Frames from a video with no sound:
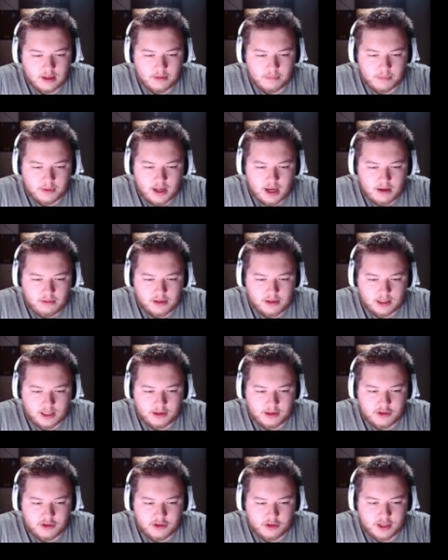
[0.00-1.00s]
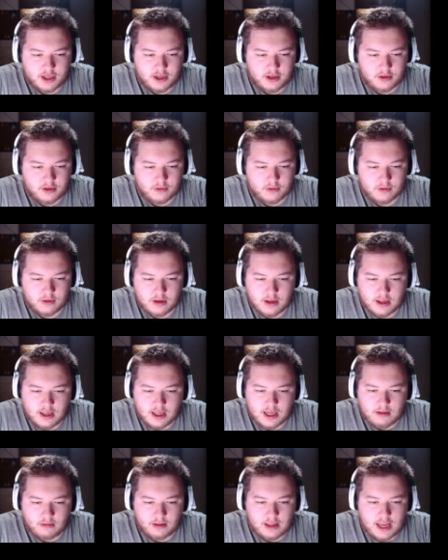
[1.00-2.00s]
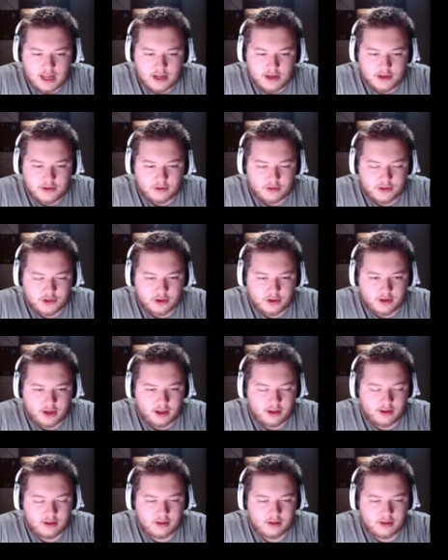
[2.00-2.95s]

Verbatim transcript: but I will not let you continue. I will end your journey.